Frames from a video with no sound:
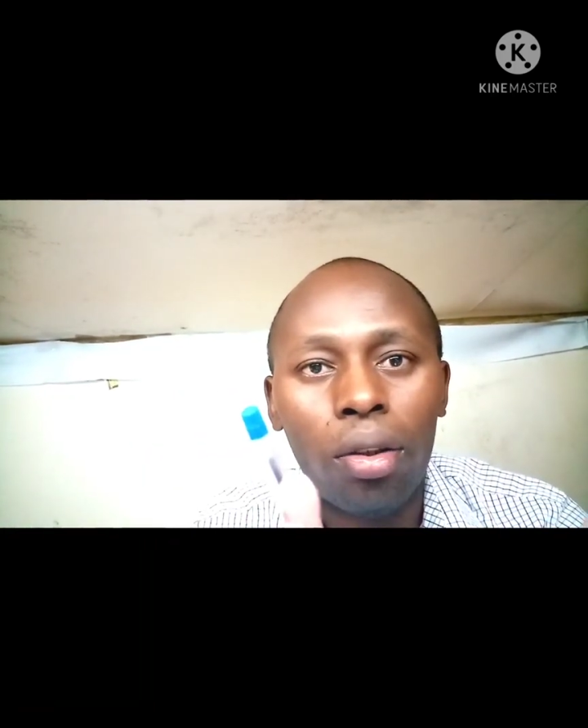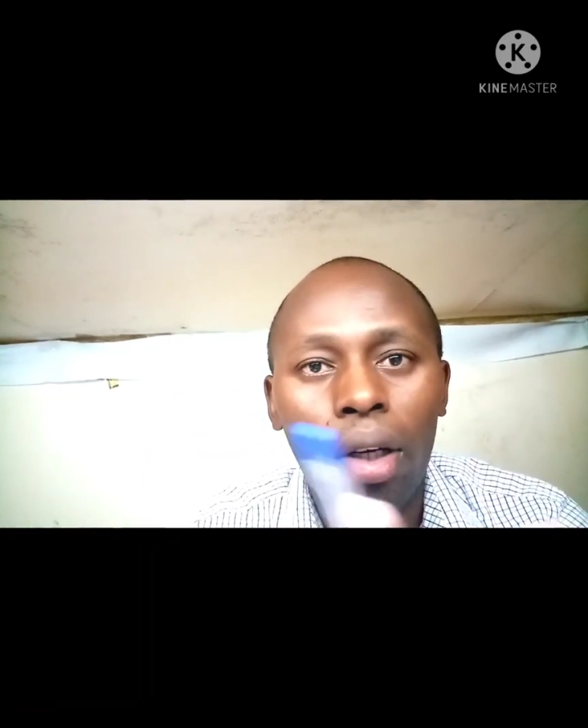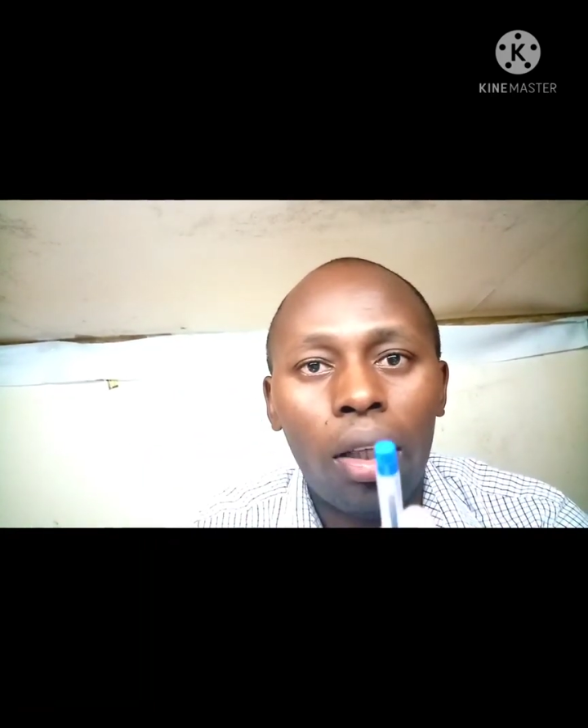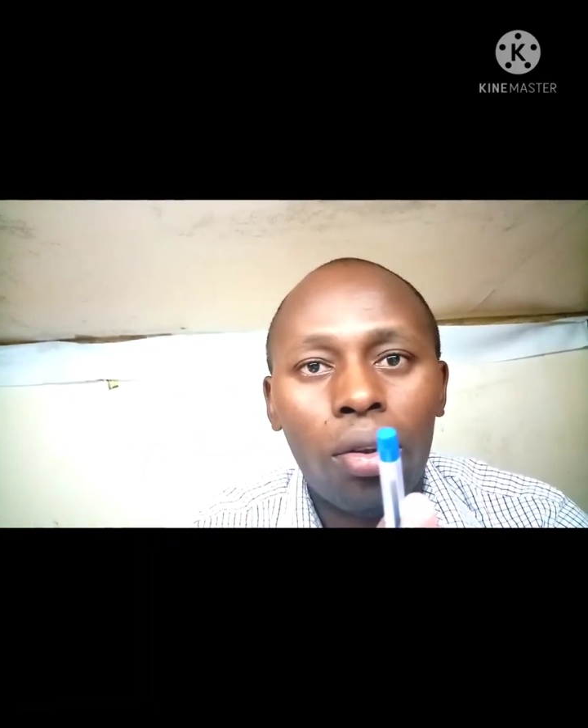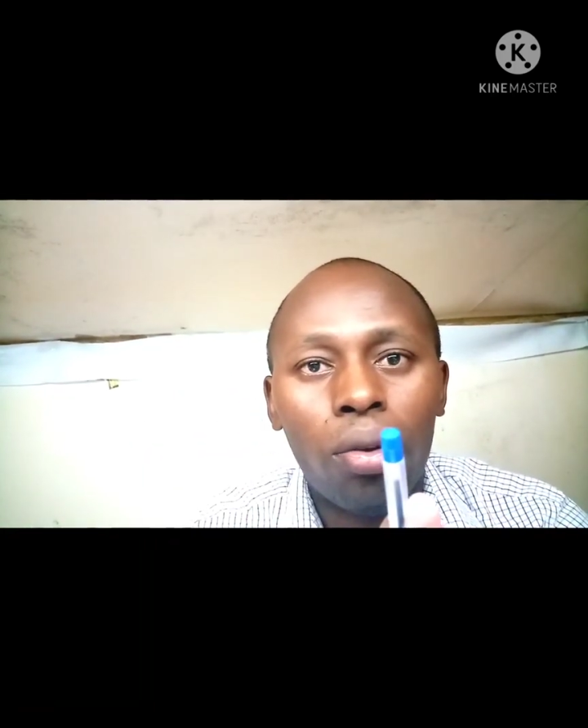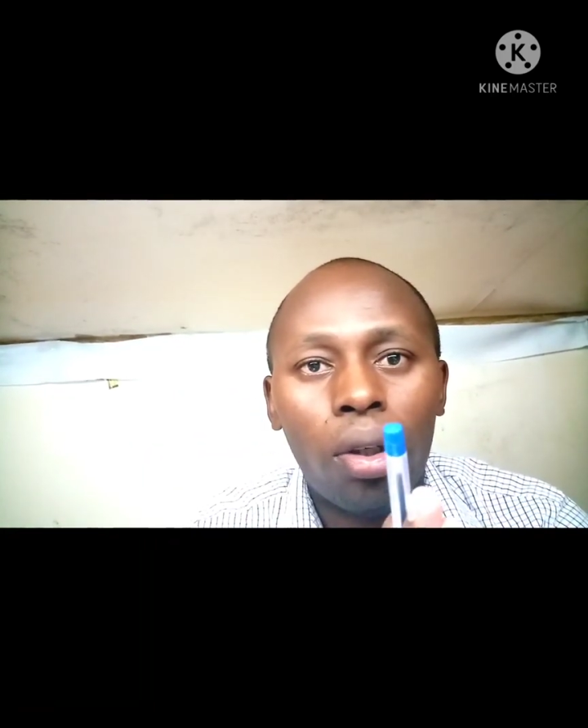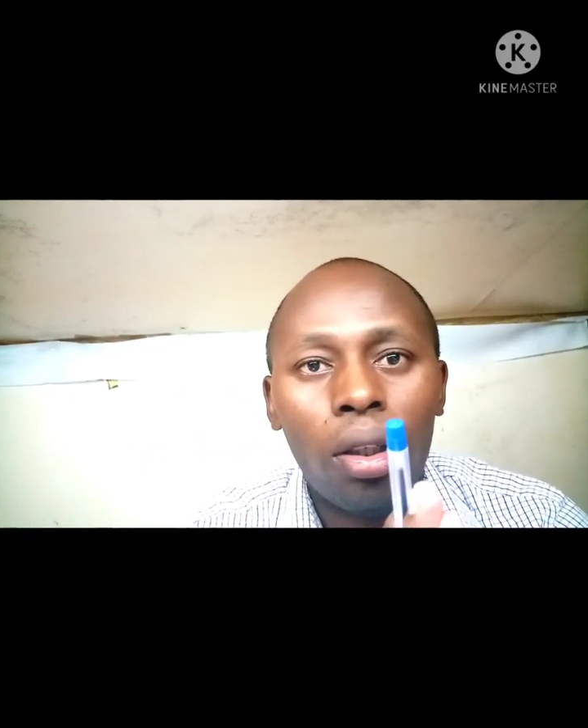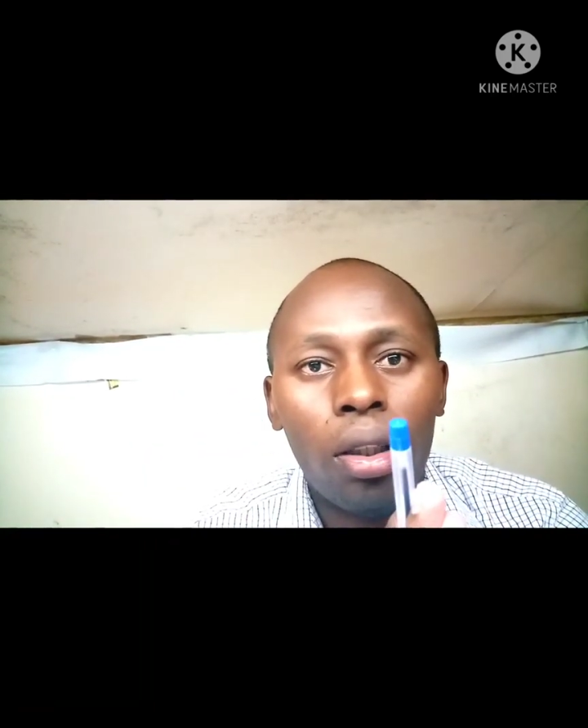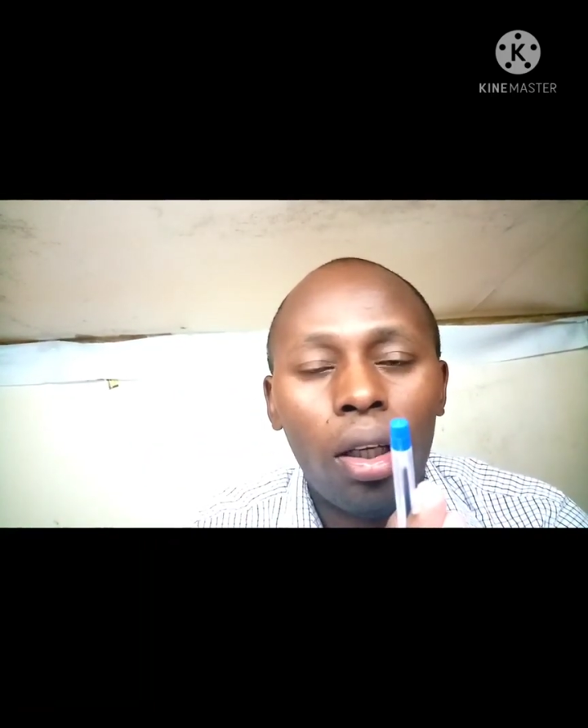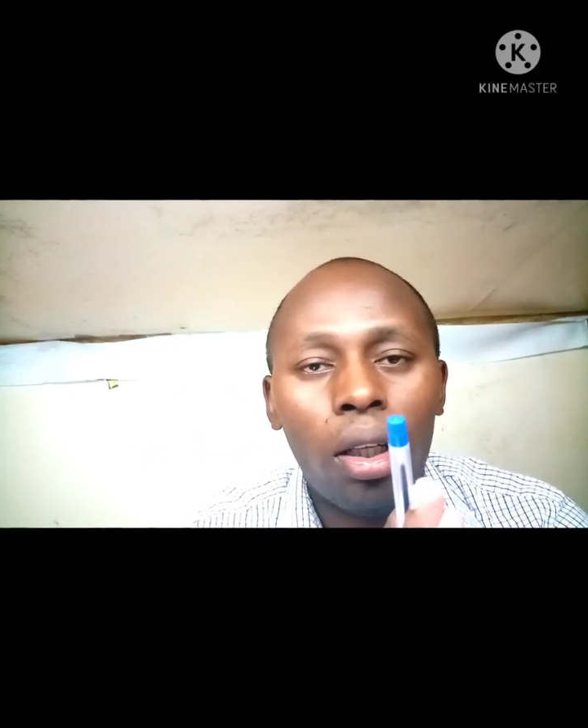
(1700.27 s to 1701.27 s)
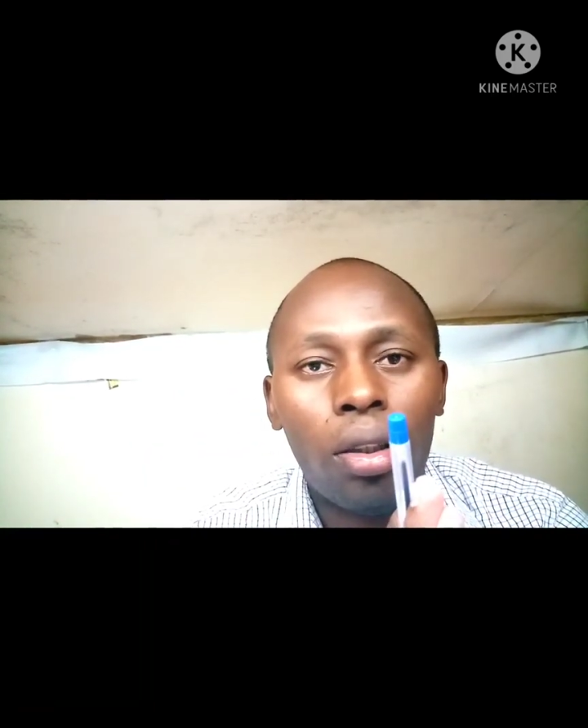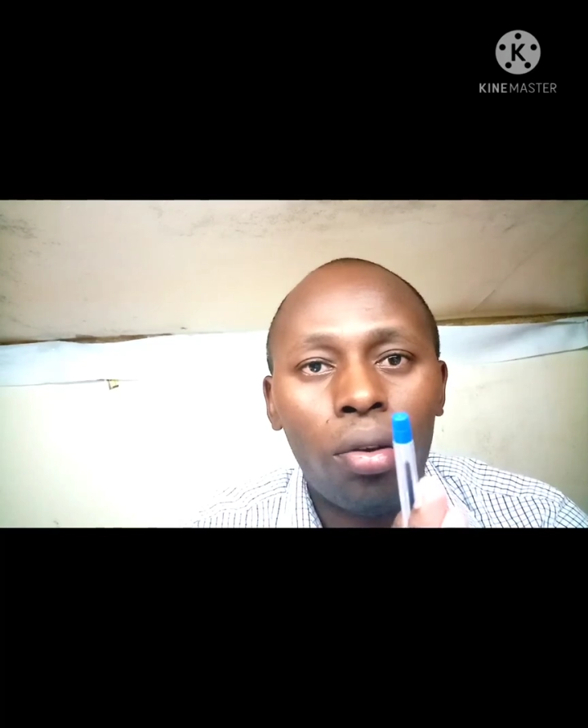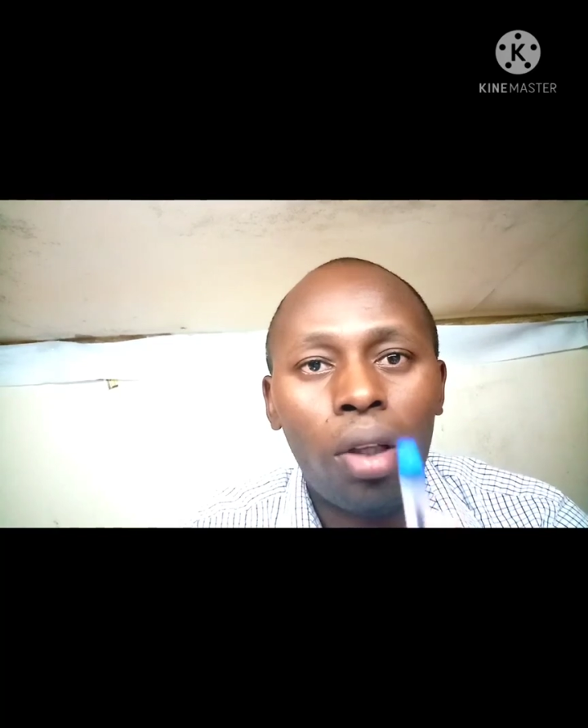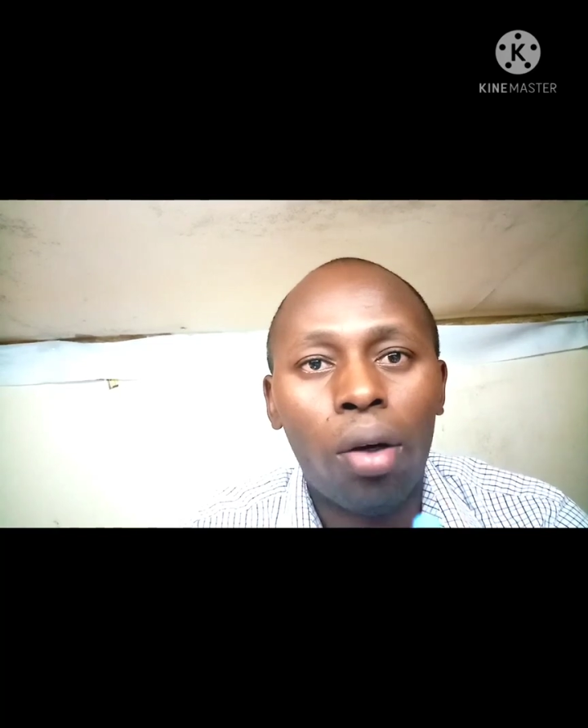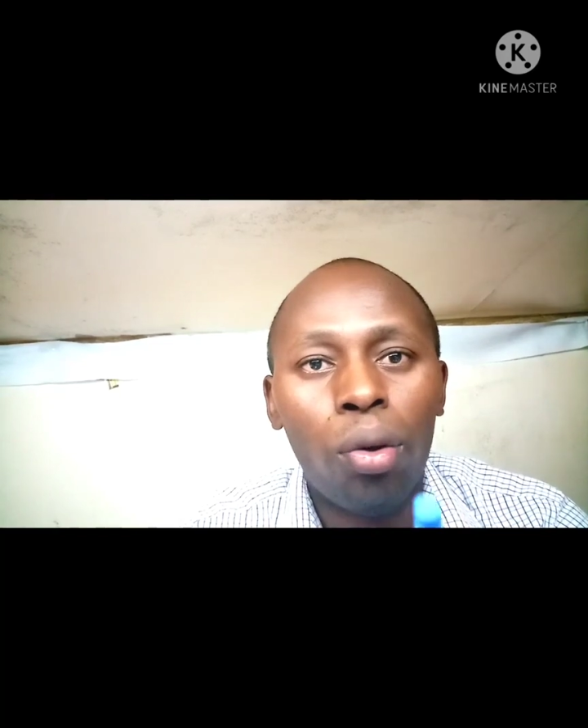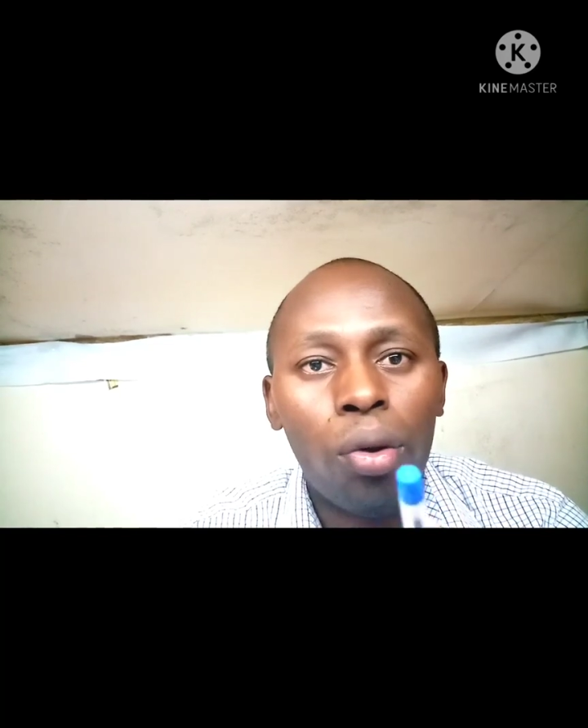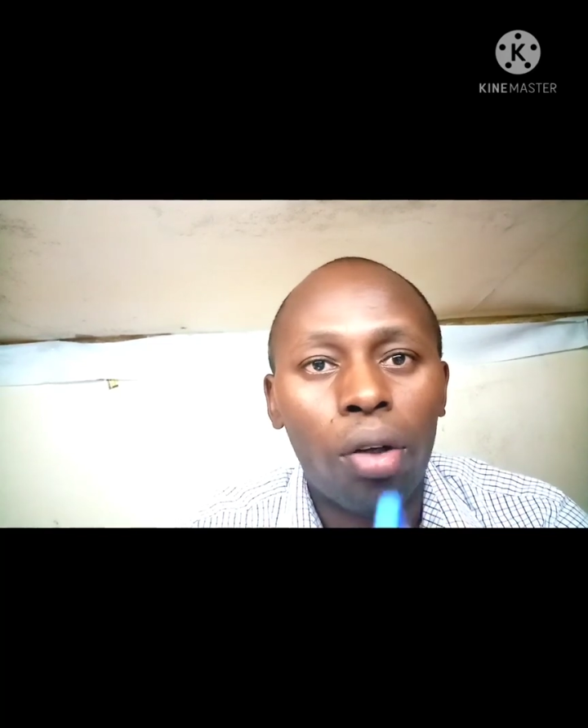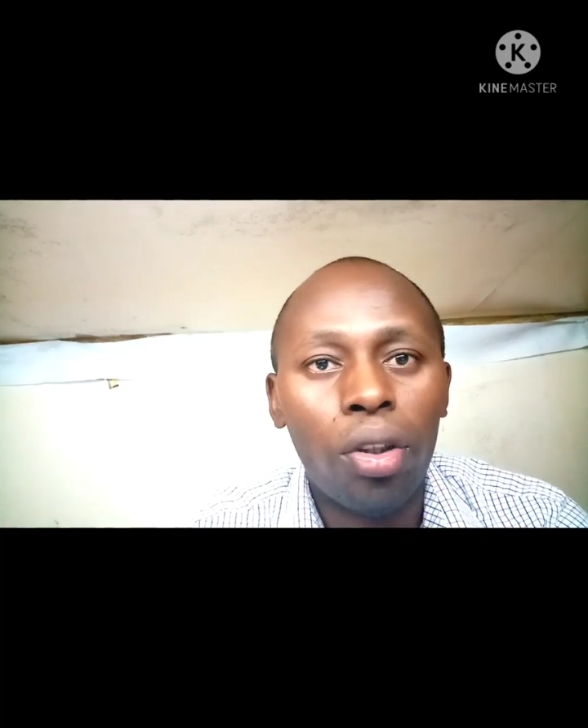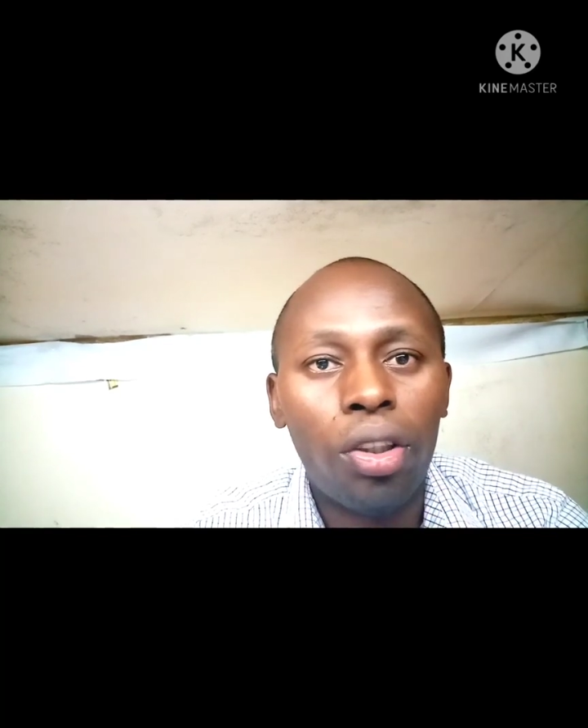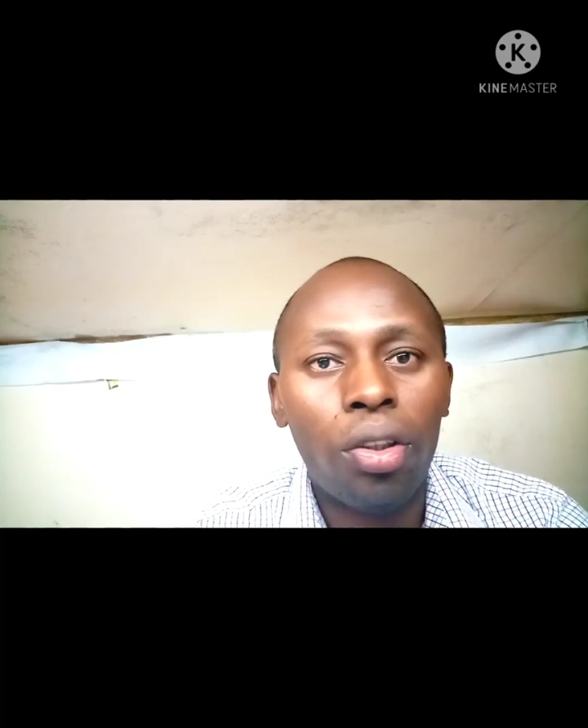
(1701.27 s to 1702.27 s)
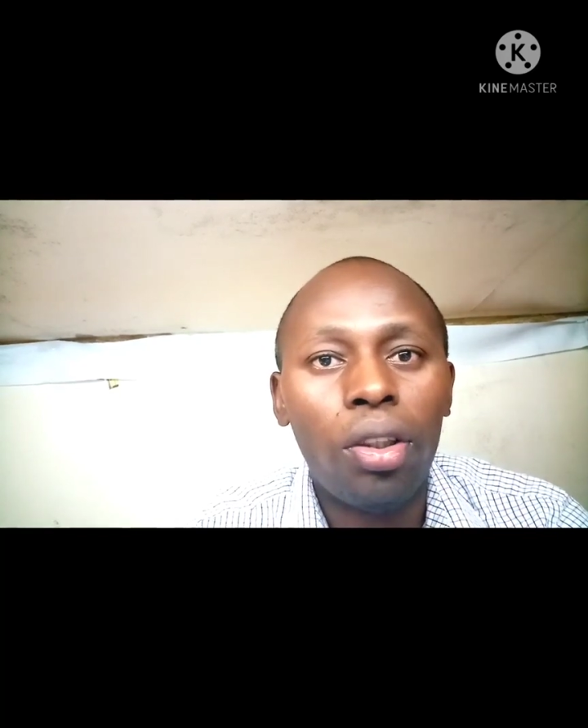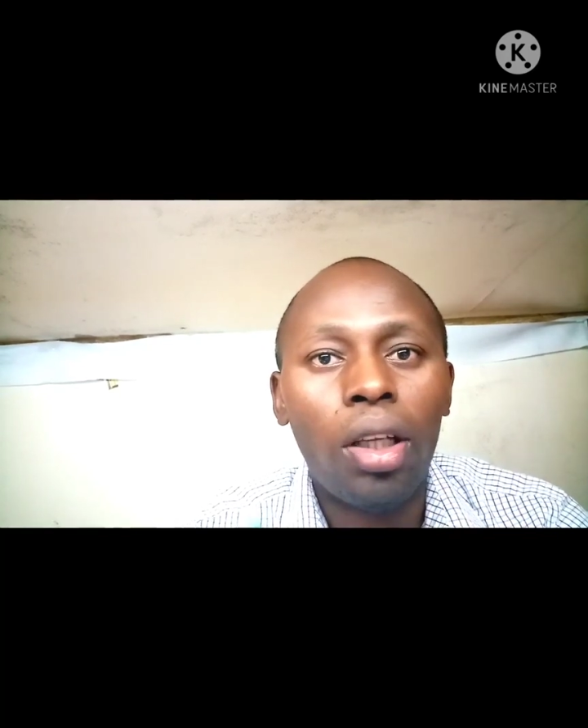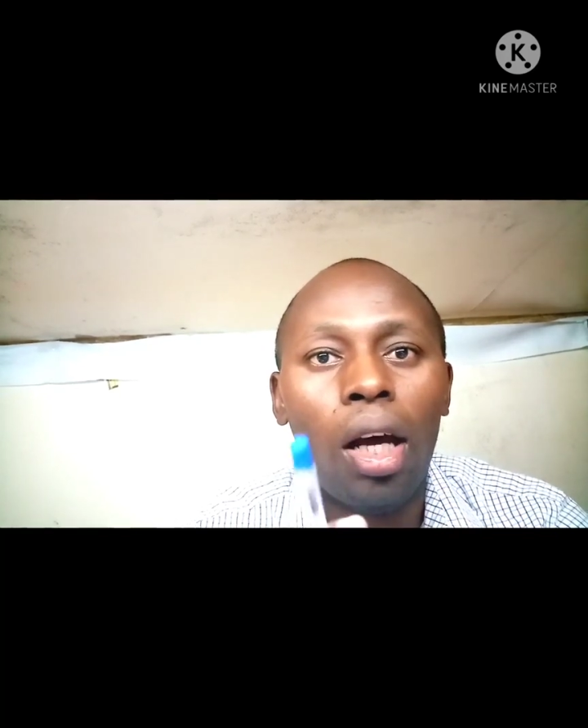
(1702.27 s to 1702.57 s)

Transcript: try to tackle your questions.